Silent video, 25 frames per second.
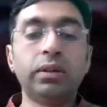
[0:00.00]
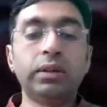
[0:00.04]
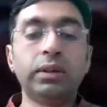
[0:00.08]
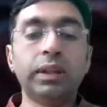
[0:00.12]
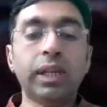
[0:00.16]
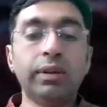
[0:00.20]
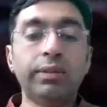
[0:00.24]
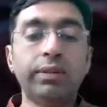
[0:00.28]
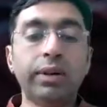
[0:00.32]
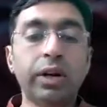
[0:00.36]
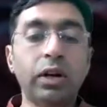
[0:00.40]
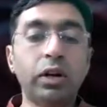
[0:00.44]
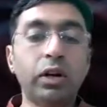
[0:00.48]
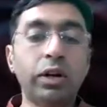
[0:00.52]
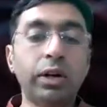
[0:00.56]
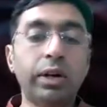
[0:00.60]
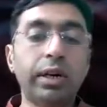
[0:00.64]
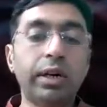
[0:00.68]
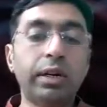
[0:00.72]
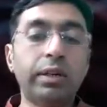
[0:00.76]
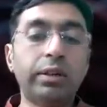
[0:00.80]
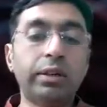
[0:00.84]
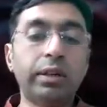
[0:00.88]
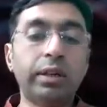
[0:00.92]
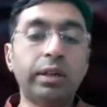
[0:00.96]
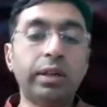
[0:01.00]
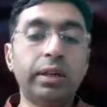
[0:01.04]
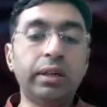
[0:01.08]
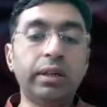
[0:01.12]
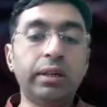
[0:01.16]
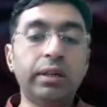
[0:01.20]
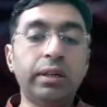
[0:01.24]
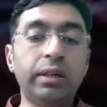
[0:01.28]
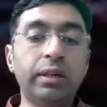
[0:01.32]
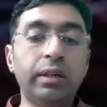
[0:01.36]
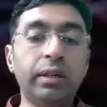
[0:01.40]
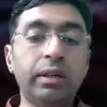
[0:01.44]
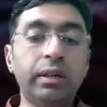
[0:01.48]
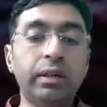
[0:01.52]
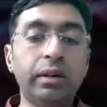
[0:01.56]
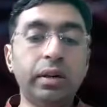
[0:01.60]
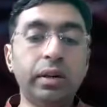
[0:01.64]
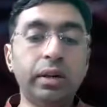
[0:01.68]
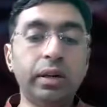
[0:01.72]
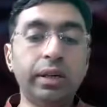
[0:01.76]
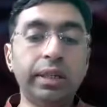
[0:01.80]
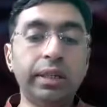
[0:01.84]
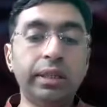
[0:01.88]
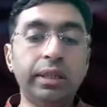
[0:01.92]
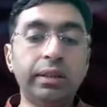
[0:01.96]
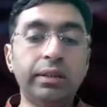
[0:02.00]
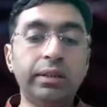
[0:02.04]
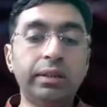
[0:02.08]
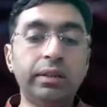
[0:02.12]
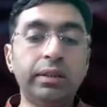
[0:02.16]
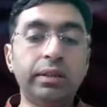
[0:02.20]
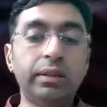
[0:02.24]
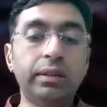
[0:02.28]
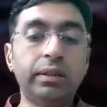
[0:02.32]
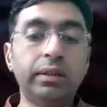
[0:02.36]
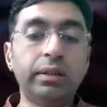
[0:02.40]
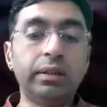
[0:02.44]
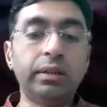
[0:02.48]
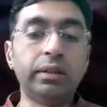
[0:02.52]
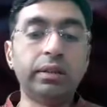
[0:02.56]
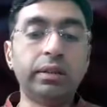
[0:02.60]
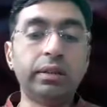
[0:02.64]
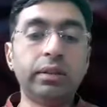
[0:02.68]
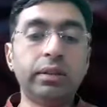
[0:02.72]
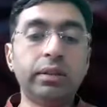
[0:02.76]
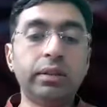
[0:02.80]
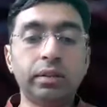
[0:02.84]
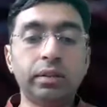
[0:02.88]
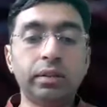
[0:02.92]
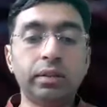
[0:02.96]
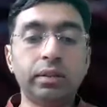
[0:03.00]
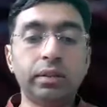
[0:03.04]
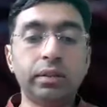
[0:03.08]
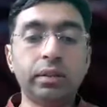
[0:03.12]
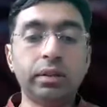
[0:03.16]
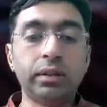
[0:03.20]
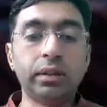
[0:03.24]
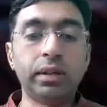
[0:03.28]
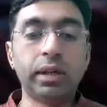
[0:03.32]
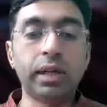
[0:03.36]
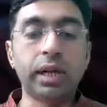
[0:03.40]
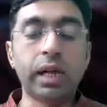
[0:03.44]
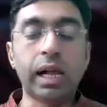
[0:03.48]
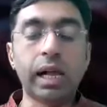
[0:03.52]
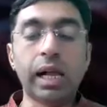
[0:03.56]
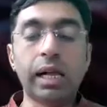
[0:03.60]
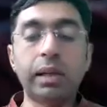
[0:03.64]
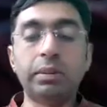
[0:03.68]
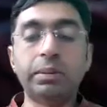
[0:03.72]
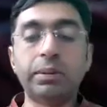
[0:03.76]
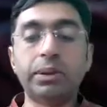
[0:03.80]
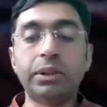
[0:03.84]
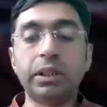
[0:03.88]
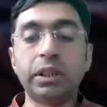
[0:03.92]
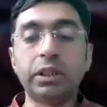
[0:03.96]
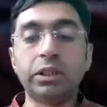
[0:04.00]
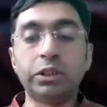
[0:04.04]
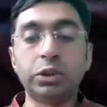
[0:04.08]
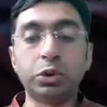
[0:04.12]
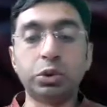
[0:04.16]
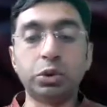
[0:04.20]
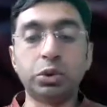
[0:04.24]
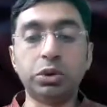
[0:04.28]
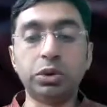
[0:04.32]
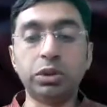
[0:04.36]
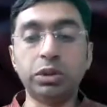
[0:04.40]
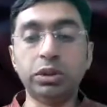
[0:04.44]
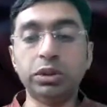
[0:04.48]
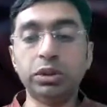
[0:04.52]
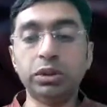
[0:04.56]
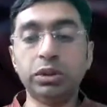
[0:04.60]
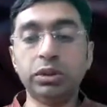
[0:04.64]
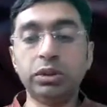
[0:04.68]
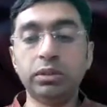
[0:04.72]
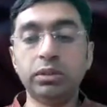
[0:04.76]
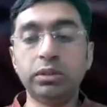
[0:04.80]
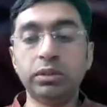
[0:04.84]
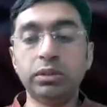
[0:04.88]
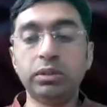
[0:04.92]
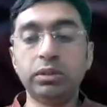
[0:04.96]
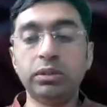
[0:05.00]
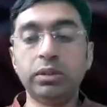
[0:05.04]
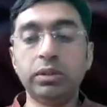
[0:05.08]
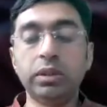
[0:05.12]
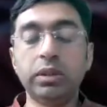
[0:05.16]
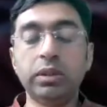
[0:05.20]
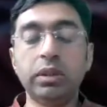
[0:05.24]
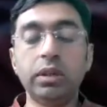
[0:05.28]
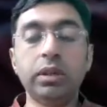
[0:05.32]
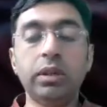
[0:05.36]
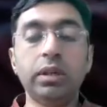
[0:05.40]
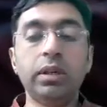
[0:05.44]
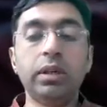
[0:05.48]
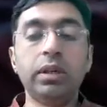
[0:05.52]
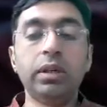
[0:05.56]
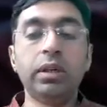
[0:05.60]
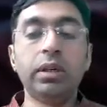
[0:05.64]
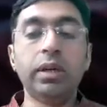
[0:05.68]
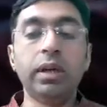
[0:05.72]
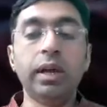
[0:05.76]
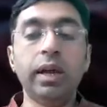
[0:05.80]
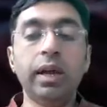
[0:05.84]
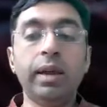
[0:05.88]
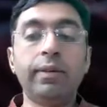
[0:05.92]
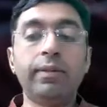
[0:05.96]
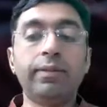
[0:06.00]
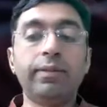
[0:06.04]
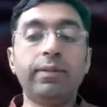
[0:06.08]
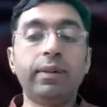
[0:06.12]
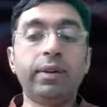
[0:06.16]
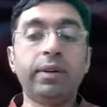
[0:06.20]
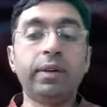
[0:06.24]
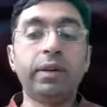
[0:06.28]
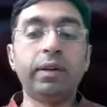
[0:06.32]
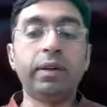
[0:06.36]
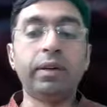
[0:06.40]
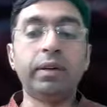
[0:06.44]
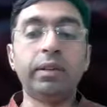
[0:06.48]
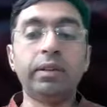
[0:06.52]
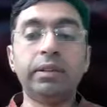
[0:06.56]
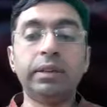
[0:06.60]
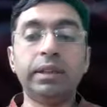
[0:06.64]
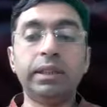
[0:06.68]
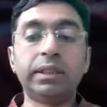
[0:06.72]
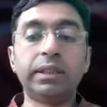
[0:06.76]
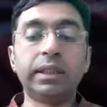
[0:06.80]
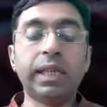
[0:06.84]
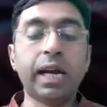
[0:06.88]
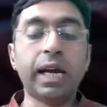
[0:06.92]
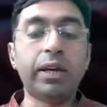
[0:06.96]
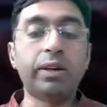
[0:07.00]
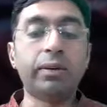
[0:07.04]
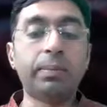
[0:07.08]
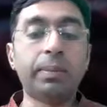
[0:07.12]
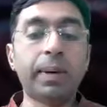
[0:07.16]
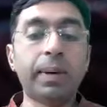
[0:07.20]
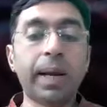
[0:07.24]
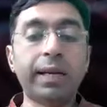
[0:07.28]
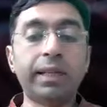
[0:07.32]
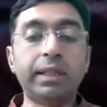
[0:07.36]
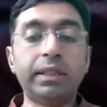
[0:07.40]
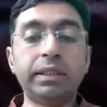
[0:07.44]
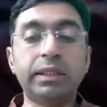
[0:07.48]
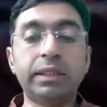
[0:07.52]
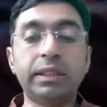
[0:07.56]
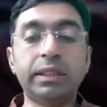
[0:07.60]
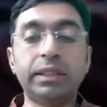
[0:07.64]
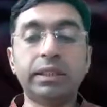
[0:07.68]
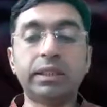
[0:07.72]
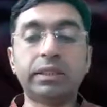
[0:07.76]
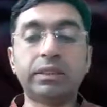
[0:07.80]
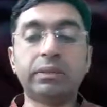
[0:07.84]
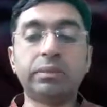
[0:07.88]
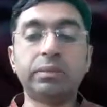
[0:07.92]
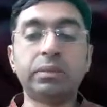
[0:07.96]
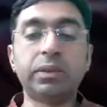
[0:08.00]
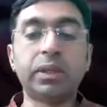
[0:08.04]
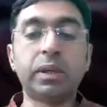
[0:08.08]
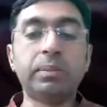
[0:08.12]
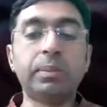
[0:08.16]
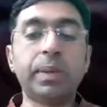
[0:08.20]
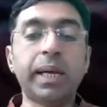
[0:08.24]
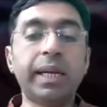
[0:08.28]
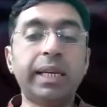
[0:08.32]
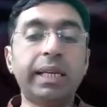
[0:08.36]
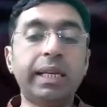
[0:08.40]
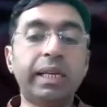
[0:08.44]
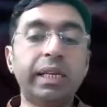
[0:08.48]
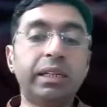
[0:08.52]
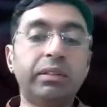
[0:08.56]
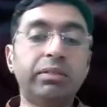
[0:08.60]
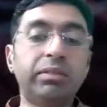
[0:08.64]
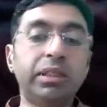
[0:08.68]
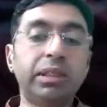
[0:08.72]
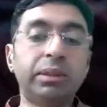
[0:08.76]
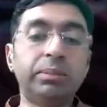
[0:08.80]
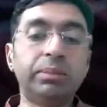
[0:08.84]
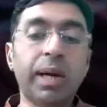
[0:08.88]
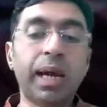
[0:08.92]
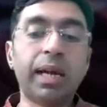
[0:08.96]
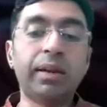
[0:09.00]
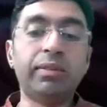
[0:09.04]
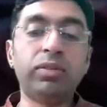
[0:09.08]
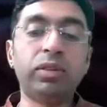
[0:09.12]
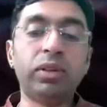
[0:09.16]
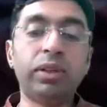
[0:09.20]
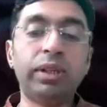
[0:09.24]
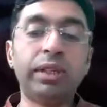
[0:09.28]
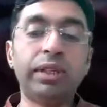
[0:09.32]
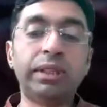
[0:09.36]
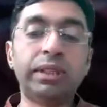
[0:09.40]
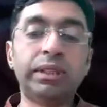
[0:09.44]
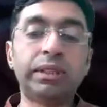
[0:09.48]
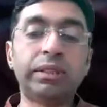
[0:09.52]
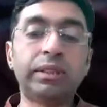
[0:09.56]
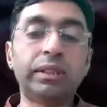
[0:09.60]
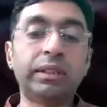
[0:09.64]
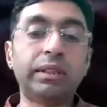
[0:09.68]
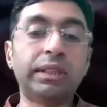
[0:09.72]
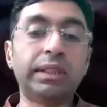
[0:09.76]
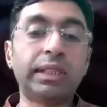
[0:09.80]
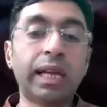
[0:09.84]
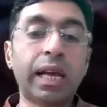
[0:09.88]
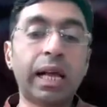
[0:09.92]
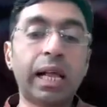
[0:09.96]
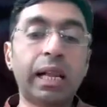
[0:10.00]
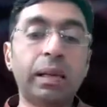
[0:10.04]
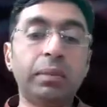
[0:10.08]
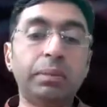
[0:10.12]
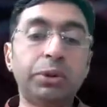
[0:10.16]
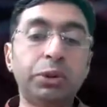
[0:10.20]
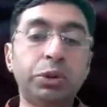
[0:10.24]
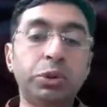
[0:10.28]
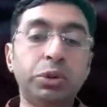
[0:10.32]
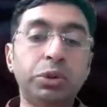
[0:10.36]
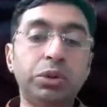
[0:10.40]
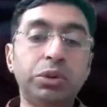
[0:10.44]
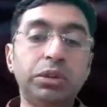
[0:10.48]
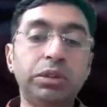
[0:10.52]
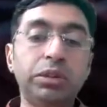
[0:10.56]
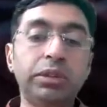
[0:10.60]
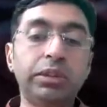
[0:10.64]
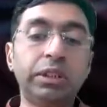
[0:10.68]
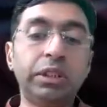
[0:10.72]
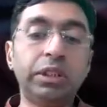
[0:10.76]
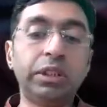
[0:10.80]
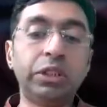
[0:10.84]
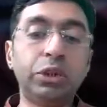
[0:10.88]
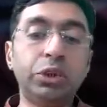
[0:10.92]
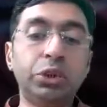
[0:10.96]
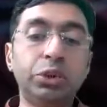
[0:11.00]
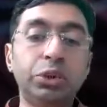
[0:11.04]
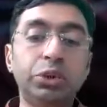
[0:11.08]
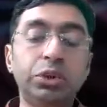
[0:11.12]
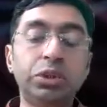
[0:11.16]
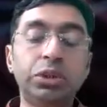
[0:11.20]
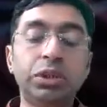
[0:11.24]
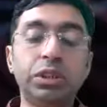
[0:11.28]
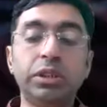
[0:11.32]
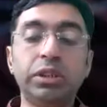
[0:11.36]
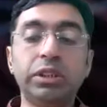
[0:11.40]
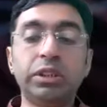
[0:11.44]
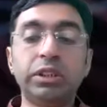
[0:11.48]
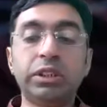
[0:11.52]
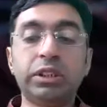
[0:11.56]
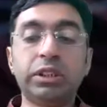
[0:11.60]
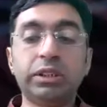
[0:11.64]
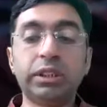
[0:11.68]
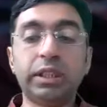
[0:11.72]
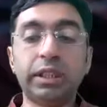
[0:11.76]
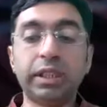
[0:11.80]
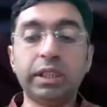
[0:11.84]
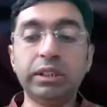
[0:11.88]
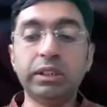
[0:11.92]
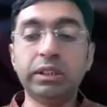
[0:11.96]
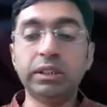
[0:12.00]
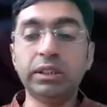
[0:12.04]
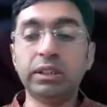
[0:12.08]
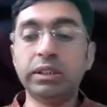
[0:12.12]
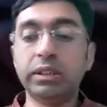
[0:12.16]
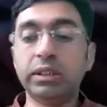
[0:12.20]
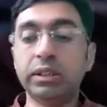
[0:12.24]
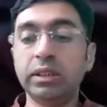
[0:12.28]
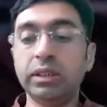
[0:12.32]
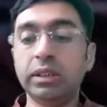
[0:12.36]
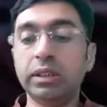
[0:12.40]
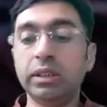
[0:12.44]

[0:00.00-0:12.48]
self-regulated learning helps a student if uh, this kind of practices combining it with mindfulness does it help student reduce stress